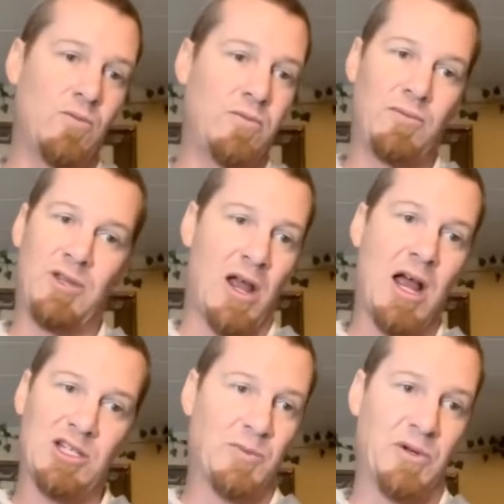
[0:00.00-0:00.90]
The
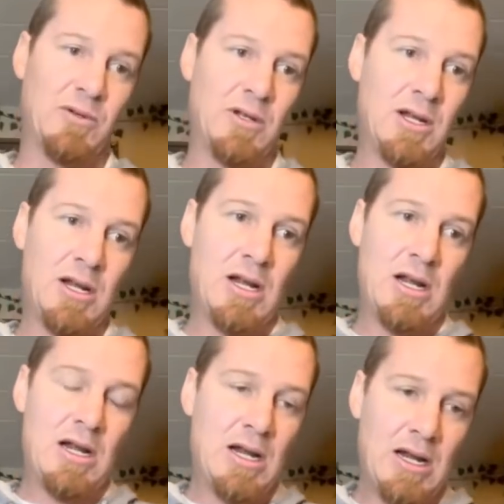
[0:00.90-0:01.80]
hospital.
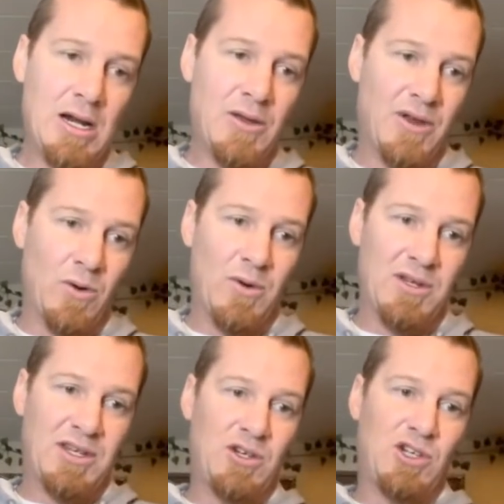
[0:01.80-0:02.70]
There
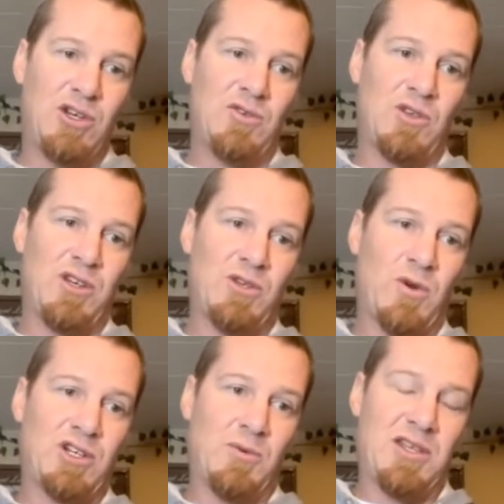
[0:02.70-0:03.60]
was issues. The reason
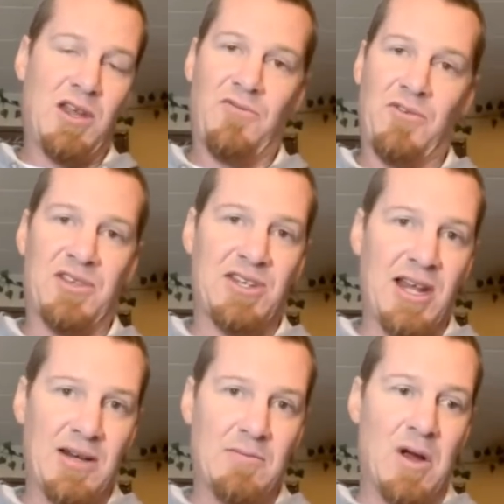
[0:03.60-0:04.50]
why she was there for the
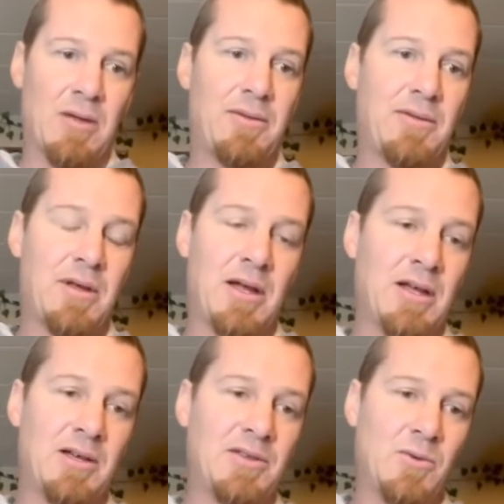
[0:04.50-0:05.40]
second month,
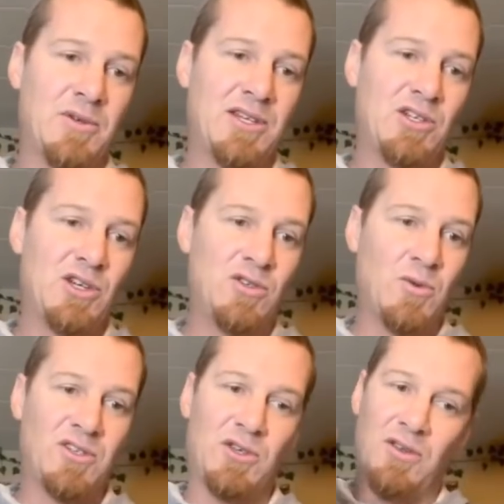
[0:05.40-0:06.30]
there was issues
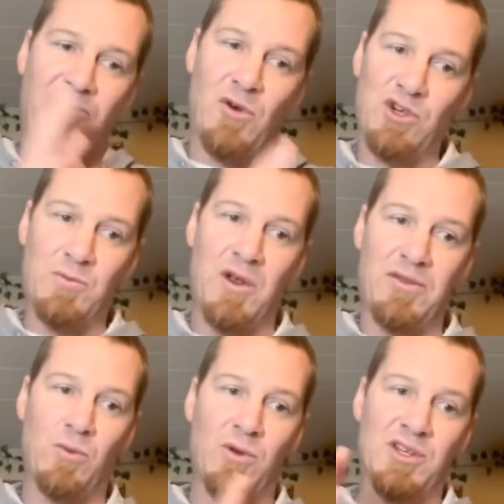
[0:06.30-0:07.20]
with. So the first
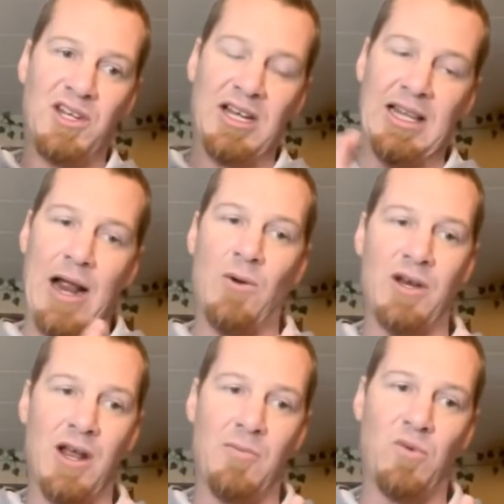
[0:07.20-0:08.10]
month was
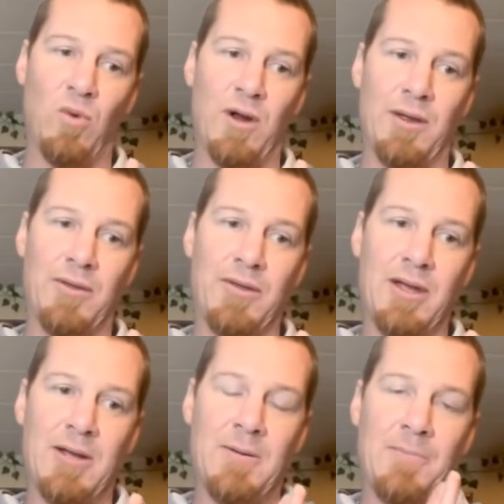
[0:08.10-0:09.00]
clouded up with
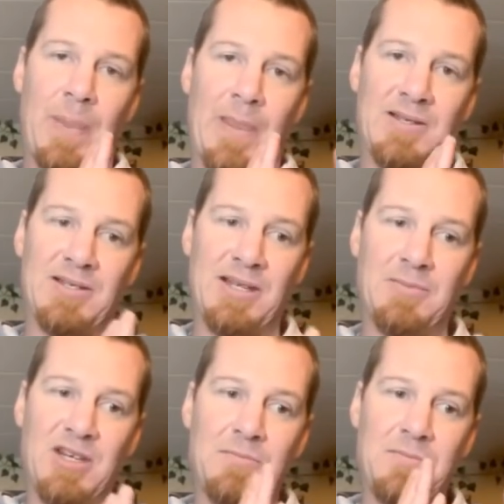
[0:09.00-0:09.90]

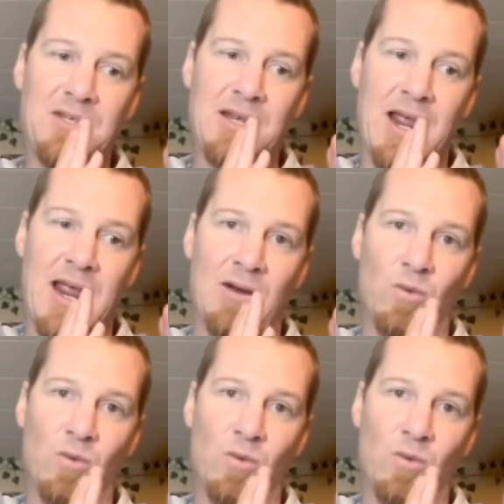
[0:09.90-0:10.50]
symptoms and